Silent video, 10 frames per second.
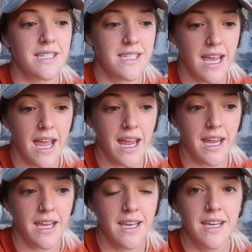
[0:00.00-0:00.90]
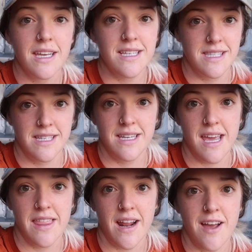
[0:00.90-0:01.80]
Today is the
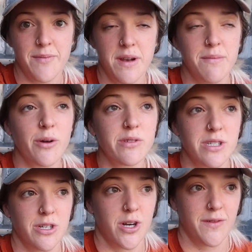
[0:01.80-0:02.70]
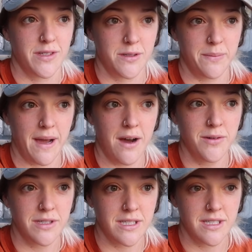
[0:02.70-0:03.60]
day that I've been most nervous
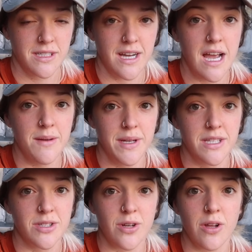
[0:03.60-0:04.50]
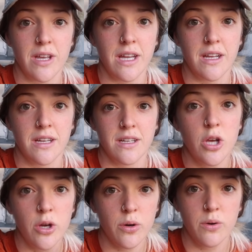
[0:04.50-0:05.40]
about. I am installing
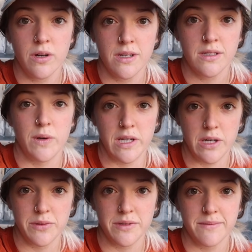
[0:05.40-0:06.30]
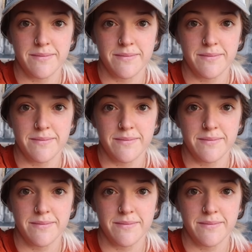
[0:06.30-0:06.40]
2 windows.